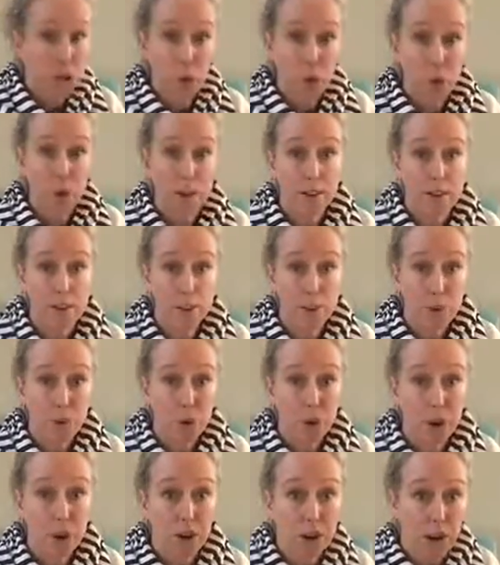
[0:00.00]
go under the
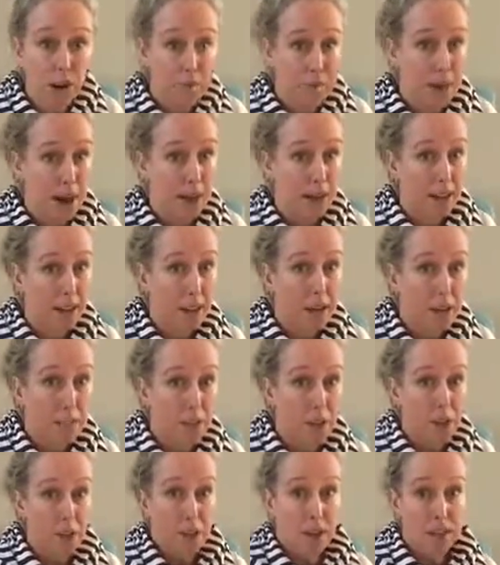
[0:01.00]
water, come back up,
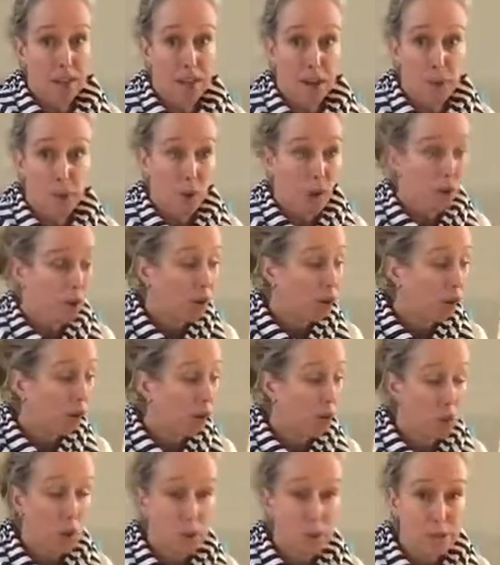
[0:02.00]
get water in
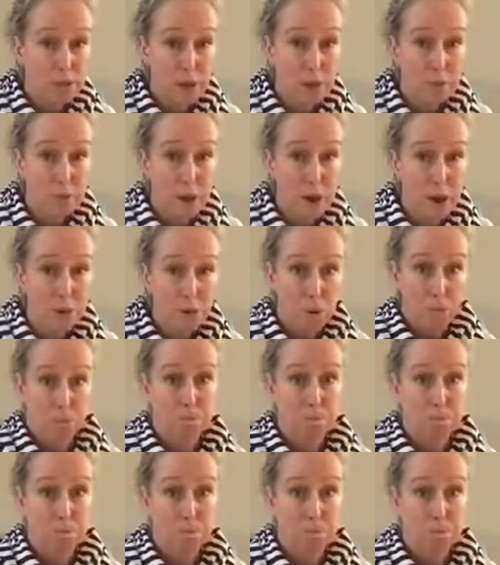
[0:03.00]
their nose or their mouth,